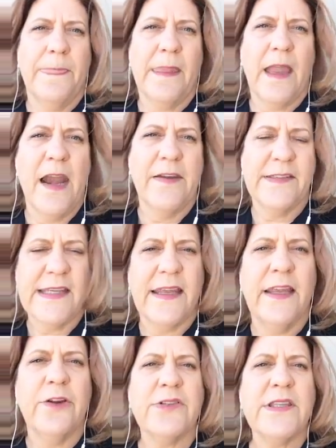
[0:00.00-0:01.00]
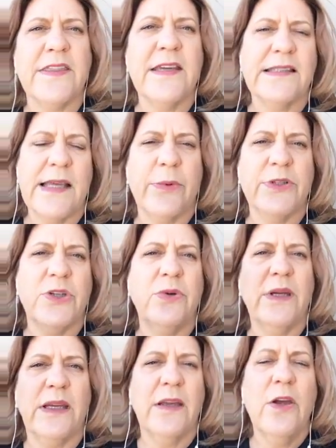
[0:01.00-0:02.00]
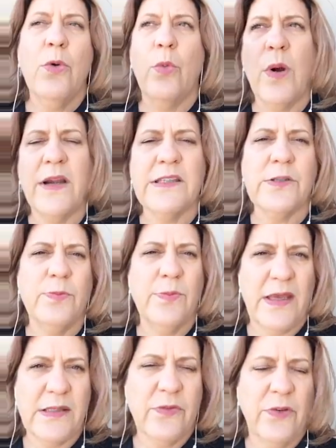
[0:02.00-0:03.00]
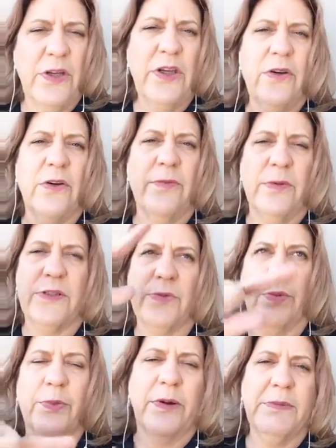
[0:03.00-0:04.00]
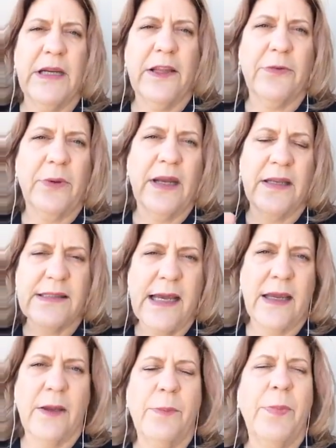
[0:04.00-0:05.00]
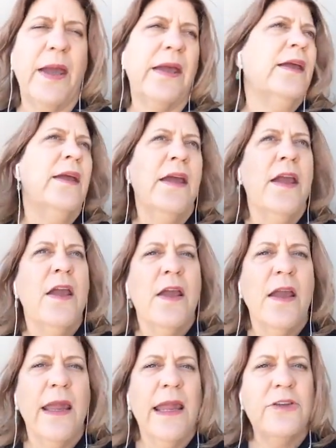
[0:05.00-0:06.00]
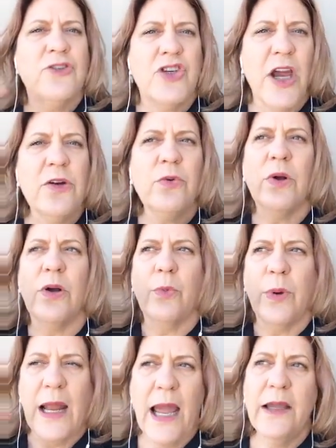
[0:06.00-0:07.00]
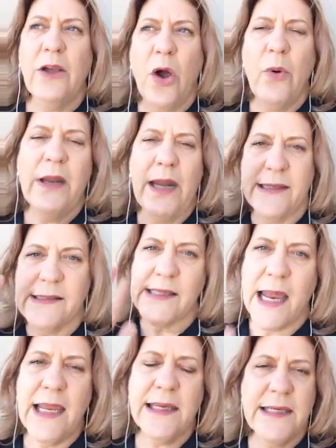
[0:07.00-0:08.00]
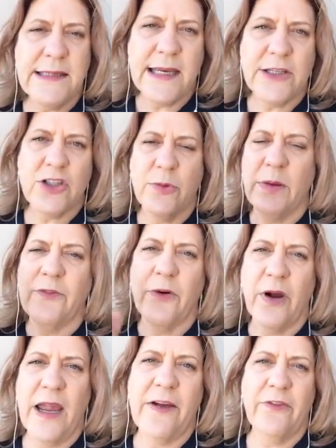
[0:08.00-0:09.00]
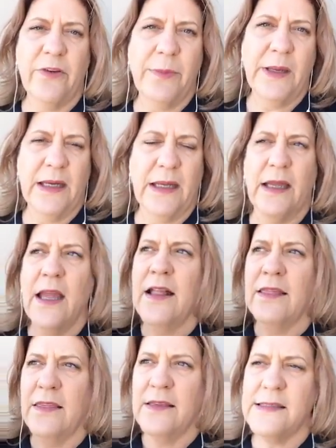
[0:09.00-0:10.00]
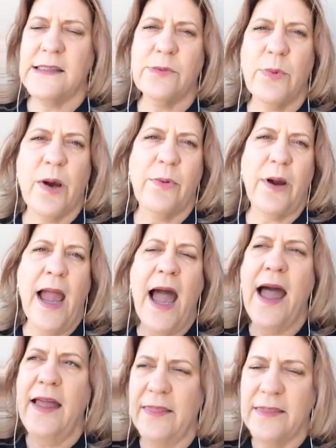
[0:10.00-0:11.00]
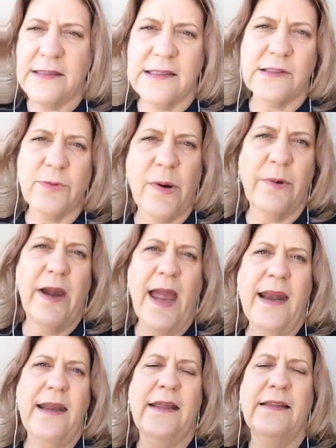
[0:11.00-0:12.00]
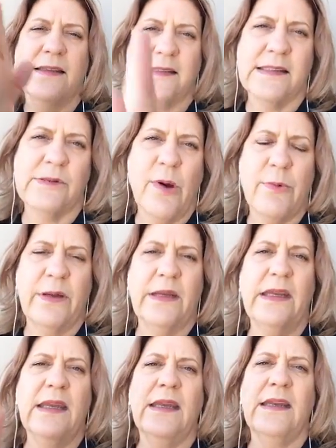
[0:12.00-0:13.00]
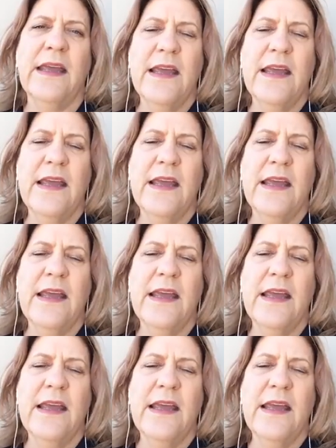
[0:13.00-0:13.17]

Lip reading: kind of say, here's the things that we're doing. What is best for you? Which will bring me to 3 in a second. But in general, when I go in, I set an intention before every meeting. This is where we're at, this is where we're heading, this is what we need,